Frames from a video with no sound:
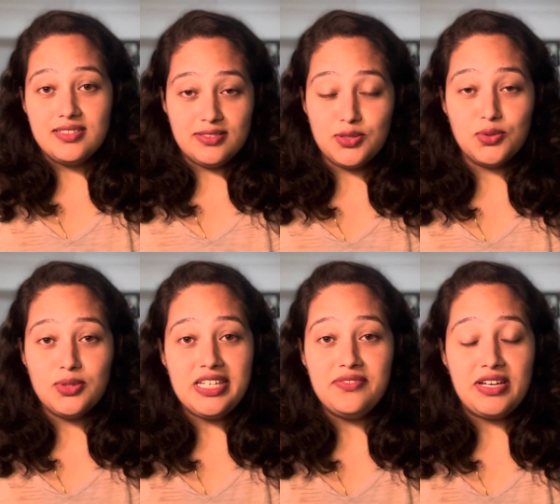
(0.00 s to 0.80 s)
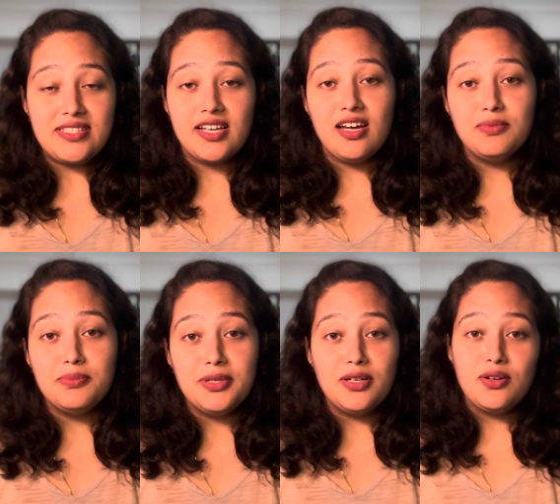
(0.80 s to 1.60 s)
do leave us a comment
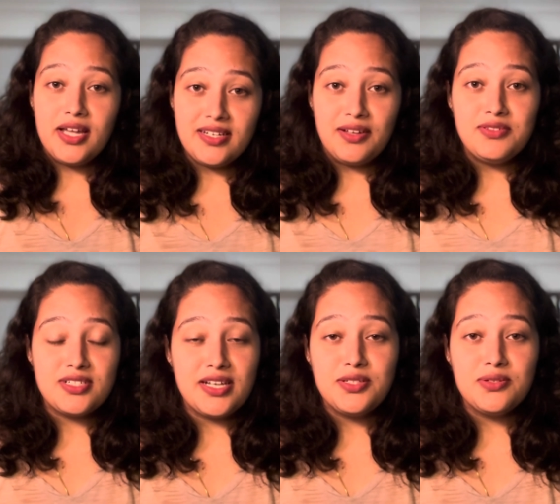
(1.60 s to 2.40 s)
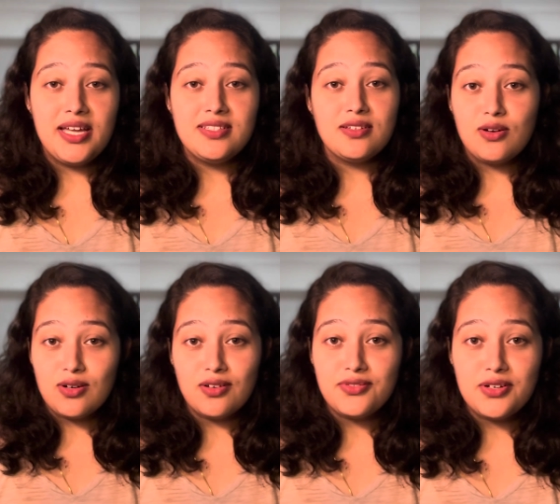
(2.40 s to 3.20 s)
below and I will try to answer all
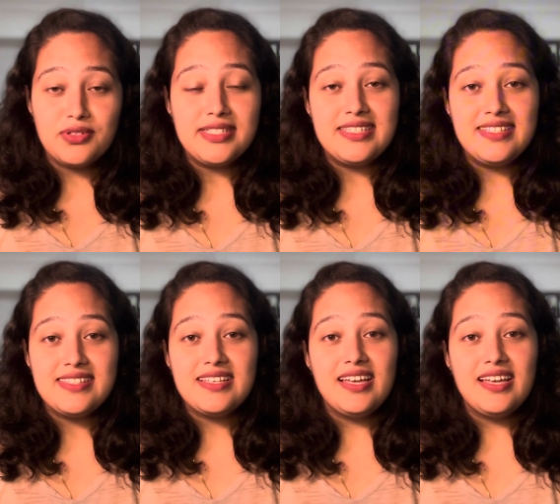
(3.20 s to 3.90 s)
of your questions.